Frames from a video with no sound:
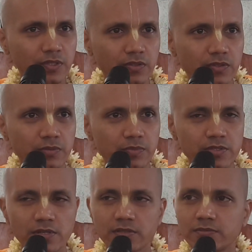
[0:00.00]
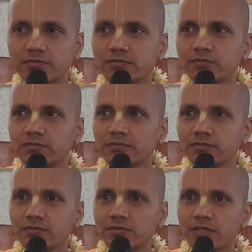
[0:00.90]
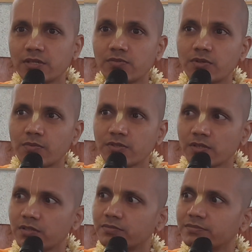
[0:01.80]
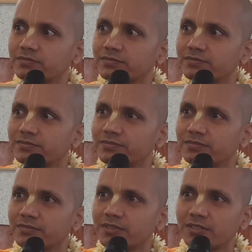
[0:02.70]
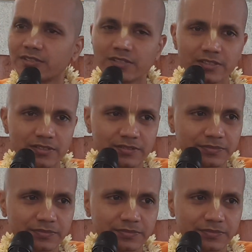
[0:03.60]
Give them prasadam, they come for prasadam, and they